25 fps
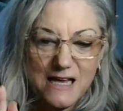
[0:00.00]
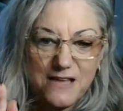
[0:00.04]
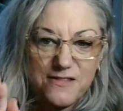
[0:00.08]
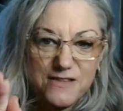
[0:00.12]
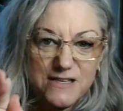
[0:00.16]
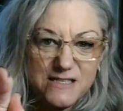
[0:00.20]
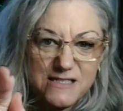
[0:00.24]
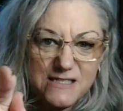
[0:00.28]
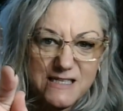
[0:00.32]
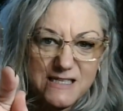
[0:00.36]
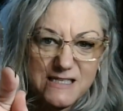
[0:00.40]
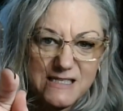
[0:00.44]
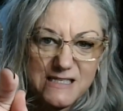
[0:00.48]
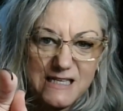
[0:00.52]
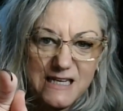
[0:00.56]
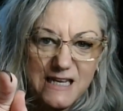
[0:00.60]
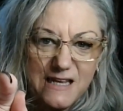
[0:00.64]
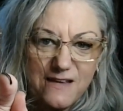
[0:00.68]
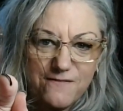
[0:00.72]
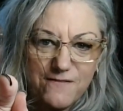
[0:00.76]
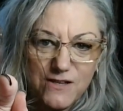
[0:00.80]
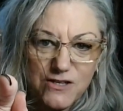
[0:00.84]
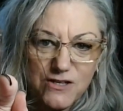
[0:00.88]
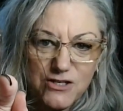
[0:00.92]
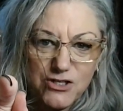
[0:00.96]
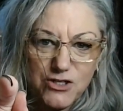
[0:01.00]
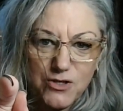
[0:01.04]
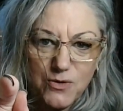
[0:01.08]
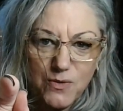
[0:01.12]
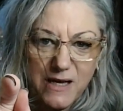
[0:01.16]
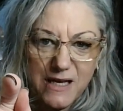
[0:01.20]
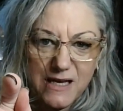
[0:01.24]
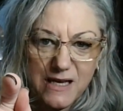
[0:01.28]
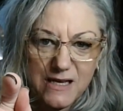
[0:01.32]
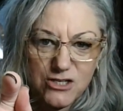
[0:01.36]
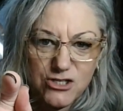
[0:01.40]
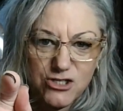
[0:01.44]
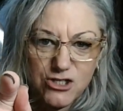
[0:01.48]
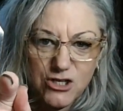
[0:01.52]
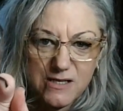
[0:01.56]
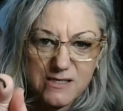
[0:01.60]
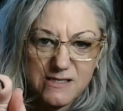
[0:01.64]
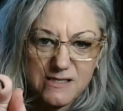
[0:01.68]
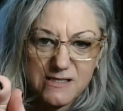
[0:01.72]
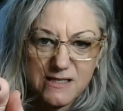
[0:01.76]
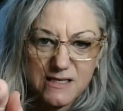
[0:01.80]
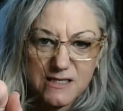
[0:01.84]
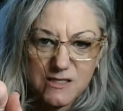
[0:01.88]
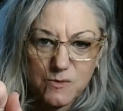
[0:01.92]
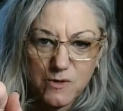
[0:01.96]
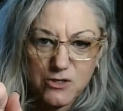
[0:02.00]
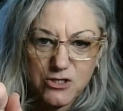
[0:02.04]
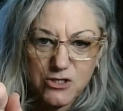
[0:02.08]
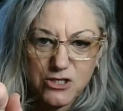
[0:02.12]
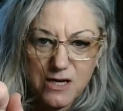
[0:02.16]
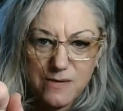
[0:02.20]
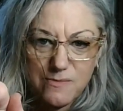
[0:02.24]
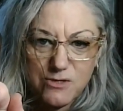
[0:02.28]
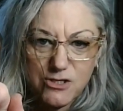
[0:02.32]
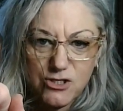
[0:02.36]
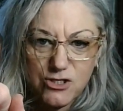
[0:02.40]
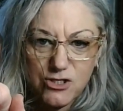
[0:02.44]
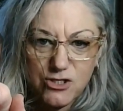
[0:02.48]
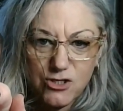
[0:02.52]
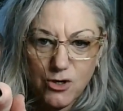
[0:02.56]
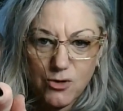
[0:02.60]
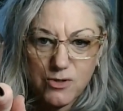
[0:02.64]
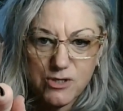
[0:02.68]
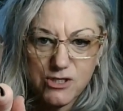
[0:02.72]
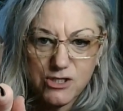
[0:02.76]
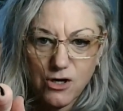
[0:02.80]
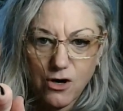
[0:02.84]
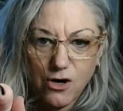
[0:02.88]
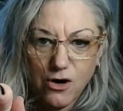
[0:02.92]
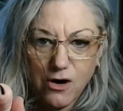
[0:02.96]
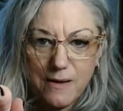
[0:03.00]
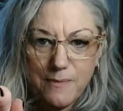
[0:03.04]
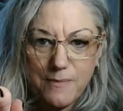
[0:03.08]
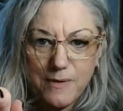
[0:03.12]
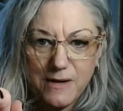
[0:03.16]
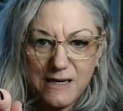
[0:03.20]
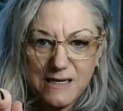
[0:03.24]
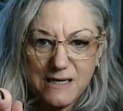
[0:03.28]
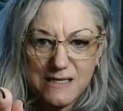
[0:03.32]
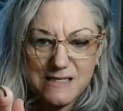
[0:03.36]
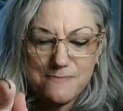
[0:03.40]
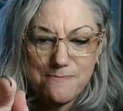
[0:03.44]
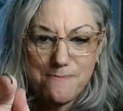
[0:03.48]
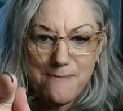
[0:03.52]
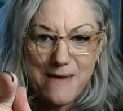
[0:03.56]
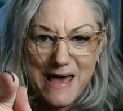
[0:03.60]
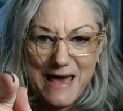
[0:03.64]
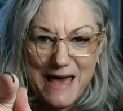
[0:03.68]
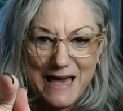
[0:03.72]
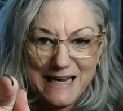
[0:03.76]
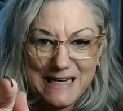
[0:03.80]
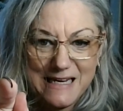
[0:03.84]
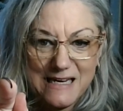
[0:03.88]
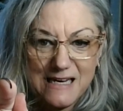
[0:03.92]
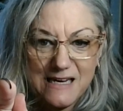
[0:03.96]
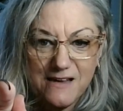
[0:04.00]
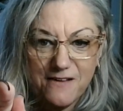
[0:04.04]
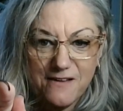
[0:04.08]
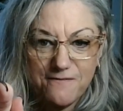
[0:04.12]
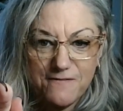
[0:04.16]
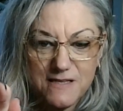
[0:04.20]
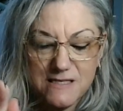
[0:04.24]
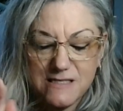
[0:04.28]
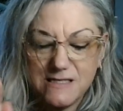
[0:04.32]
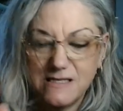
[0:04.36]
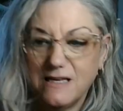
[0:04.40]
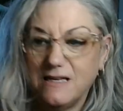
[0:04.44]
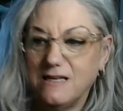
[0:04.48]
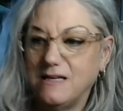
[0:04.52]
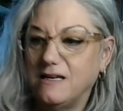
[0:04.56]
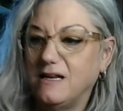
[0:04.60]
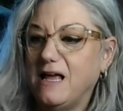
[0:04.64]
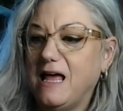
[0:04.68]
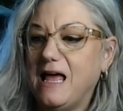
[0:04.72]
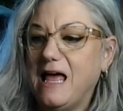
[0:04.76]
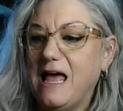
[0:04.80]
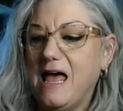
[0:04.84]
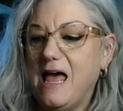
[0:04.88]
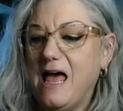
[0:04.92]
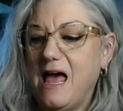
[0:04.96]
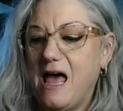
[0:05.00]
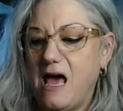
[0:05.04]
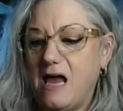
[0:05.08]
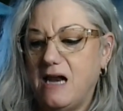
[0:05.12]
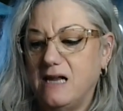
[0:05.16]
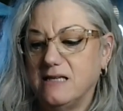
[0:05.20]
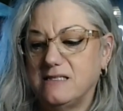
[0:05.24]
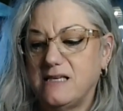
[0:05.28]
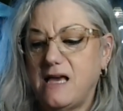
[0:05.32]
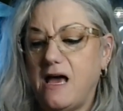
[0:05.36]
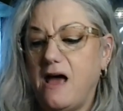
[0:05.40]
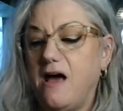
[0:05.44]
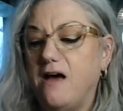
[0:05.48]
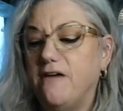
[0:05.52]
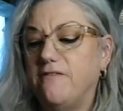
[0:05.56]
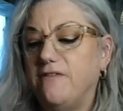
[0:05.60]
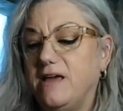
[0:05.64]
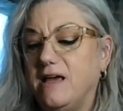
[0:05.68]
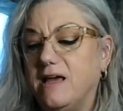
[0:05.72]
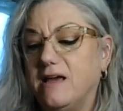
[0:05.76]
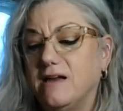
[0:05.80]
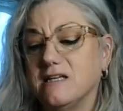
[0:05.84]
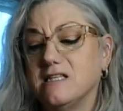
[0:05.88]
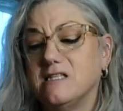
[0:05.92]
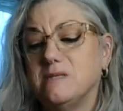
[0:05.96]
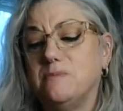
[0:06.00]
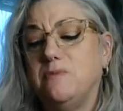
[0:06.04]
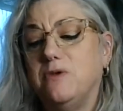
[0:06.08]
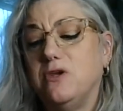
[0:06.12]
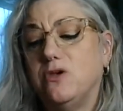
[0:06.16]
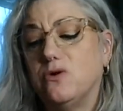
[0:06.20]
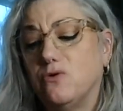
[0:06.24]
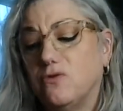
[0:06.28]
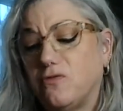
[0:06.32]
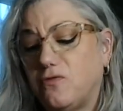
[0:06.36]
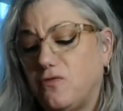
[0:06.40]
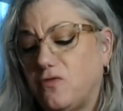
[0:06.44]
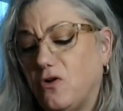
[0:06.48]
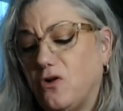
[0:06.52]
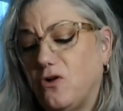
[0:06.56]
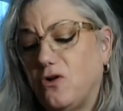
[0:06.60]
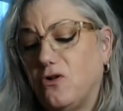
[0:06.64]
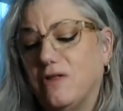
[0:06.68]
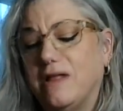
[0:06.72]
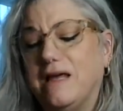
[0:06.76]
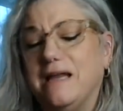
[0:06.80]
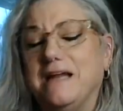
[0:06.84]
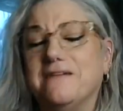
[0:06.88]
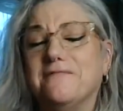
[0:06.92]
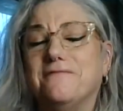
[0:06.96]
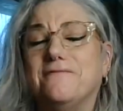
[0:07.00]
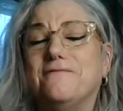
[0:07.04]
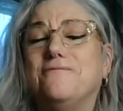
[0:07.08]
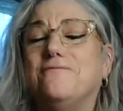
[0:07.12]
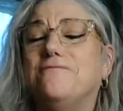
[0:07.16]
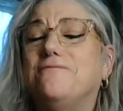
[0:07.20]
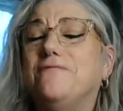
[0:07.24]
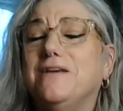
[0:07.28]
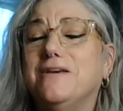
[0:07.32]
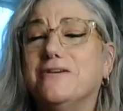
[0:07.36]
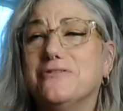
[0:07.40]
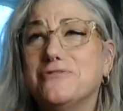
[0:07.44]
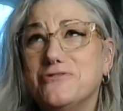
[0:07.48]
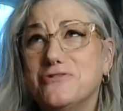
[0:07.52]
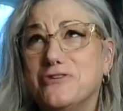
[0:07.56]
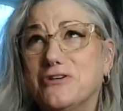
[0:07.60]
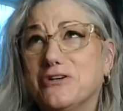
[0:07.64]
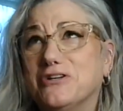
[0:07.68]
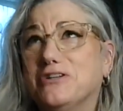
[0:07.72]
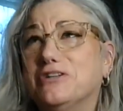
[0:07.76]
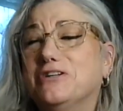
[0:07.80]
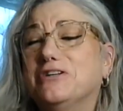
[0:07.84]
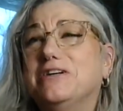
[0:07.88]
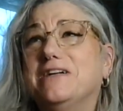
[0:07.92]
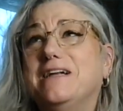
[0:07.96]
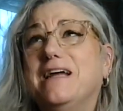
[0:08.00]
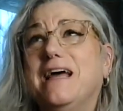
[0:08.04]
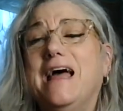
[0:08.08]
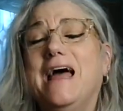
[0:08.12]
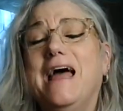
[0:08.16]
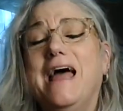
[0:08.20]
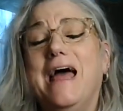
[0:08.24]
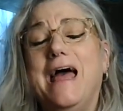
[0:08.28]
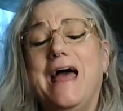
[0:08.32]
I, this isn't even doing it justice, which I'm so sorry, but it's magnificent and it's heavy and it's beautiful and it feels good